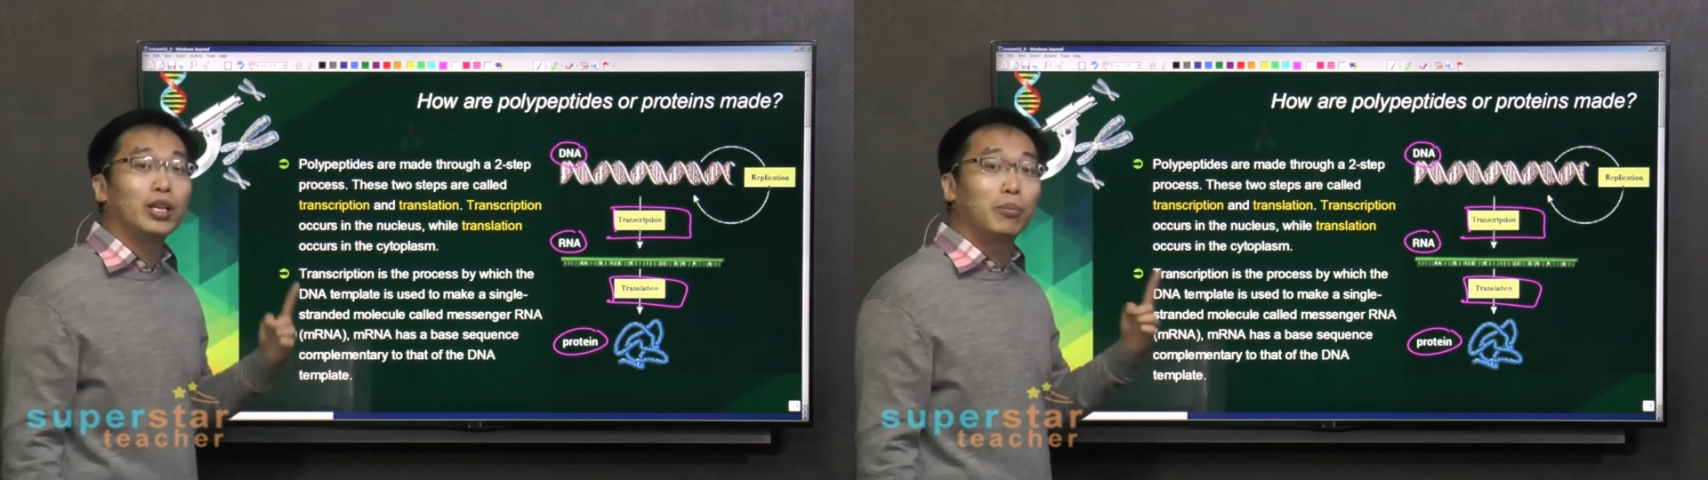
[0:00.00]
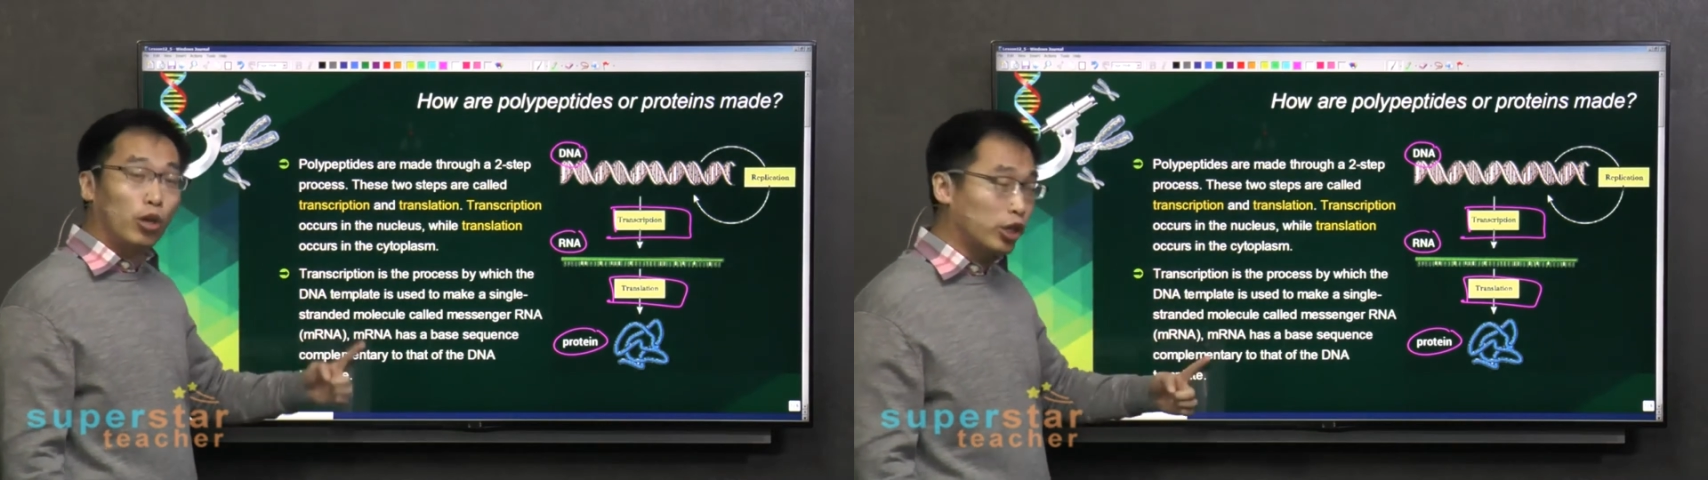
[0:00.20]

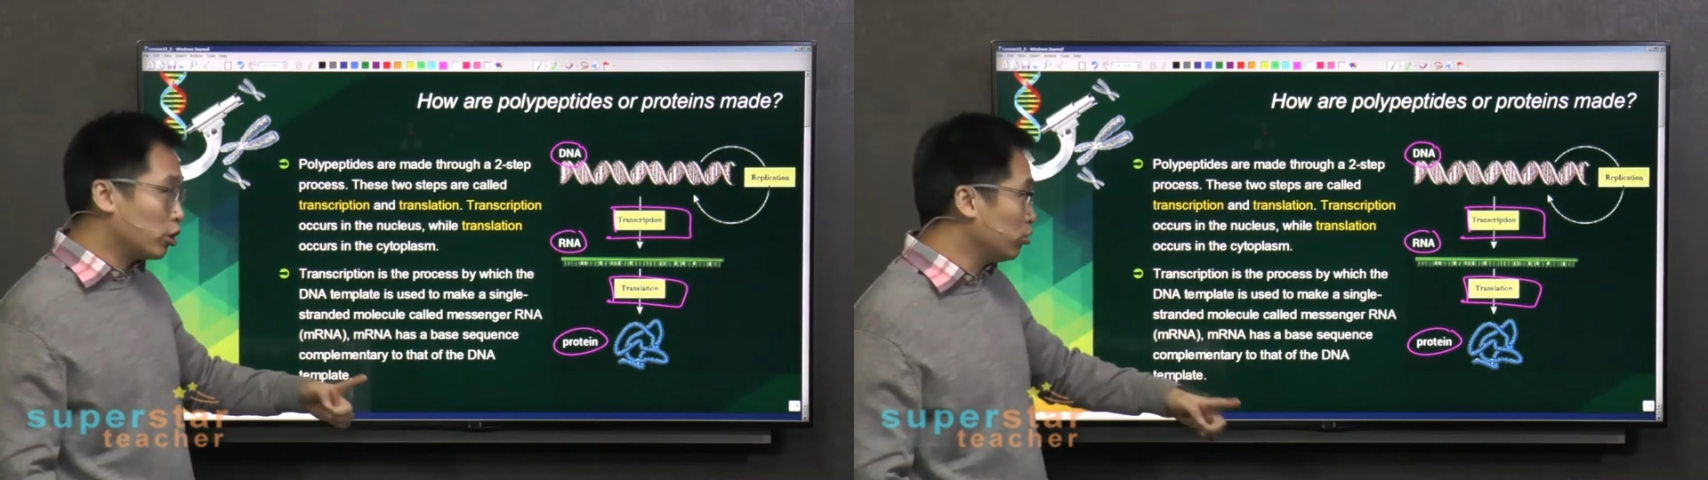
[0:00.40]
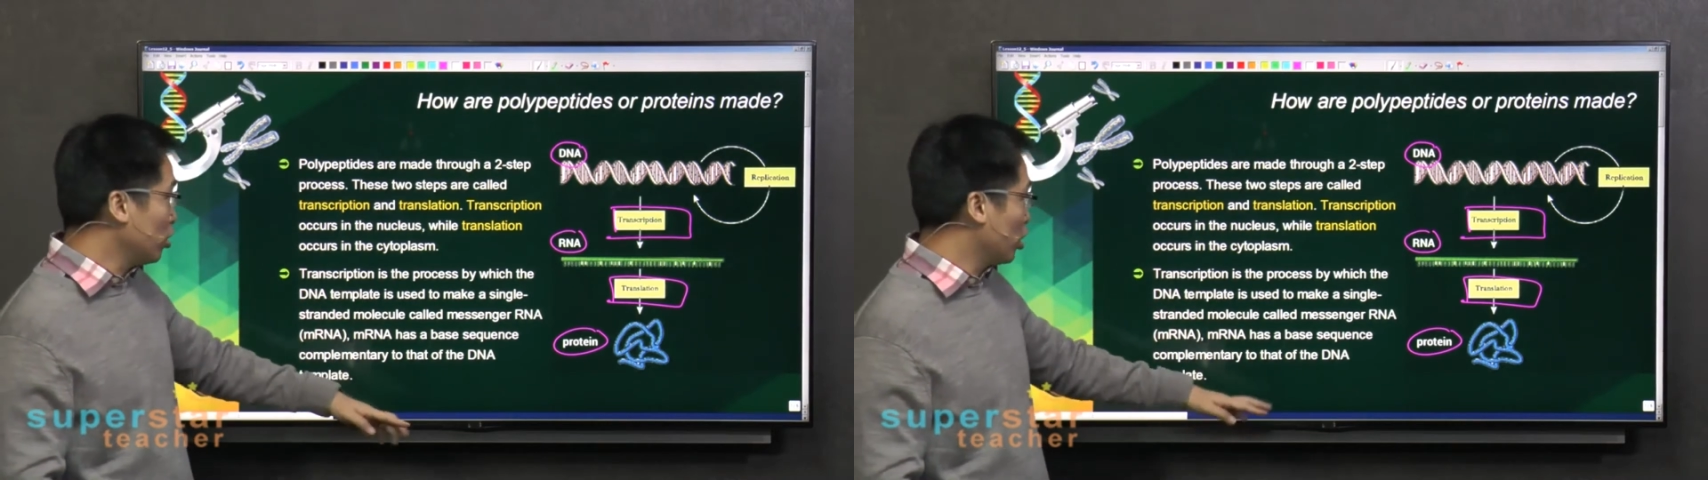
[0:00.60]

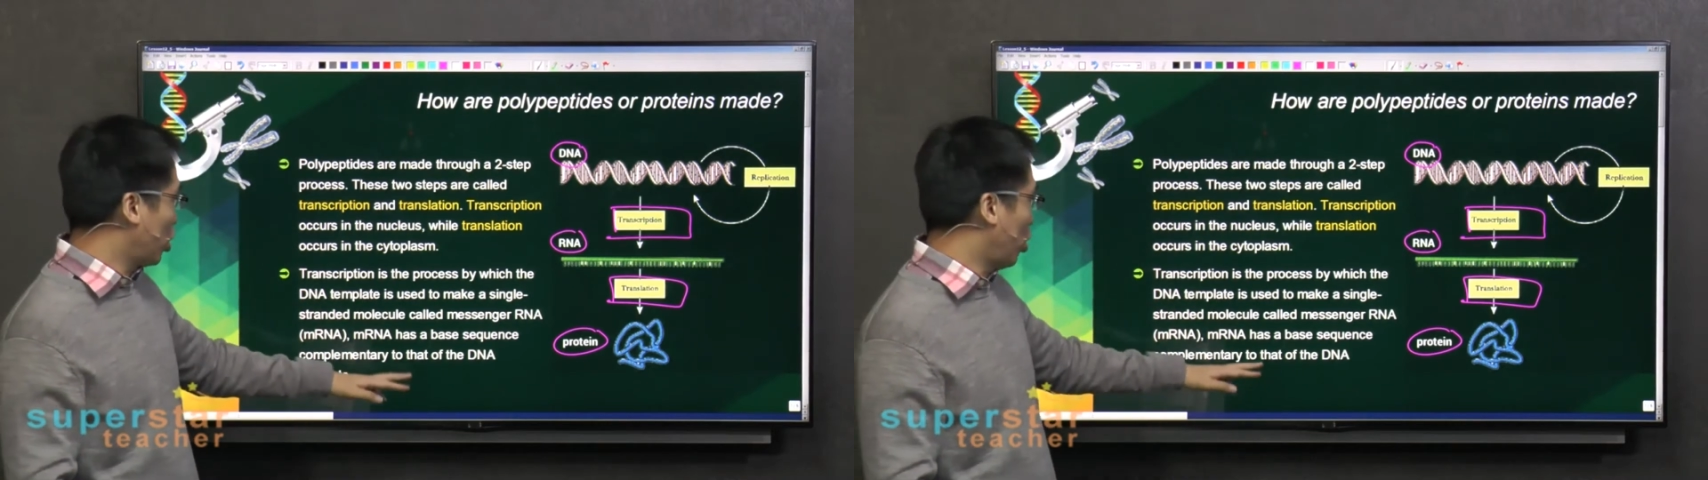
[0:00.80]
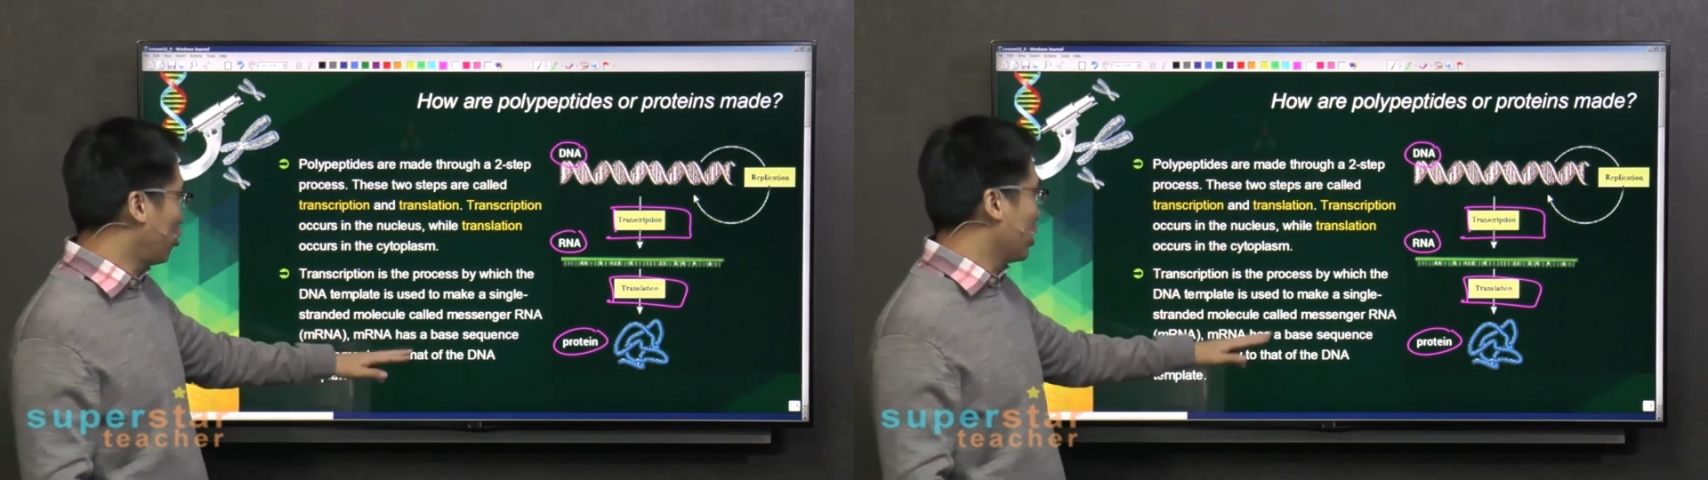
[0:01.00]
molecule
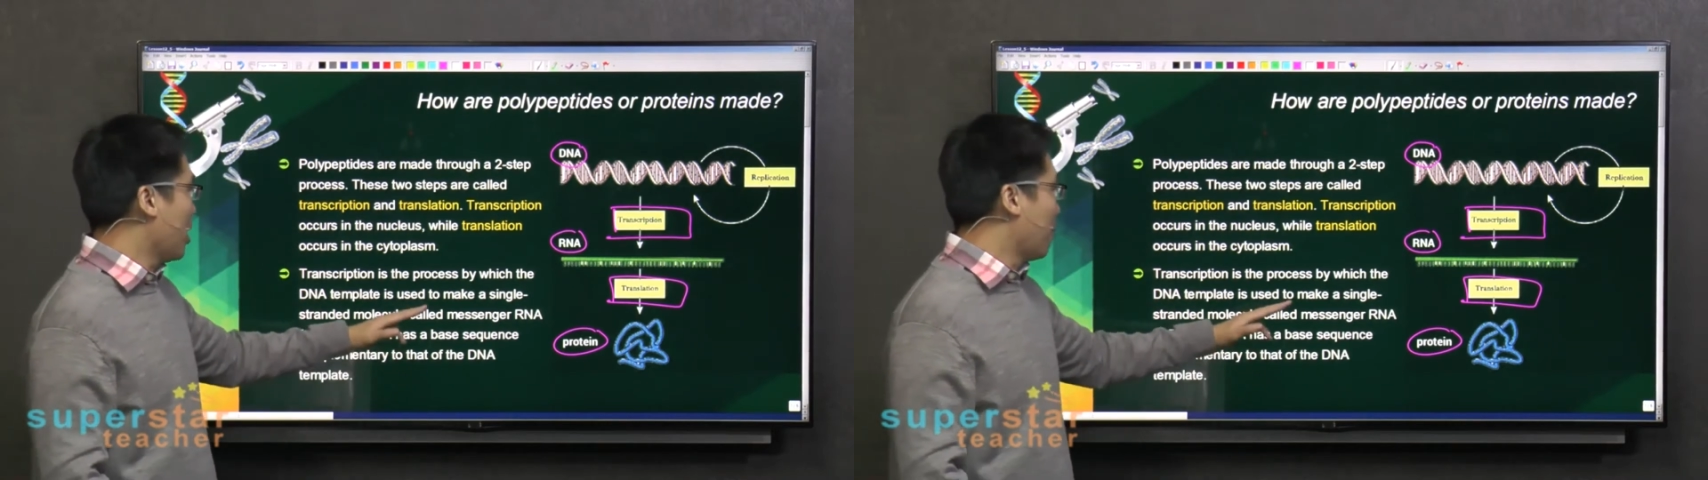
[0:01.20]
called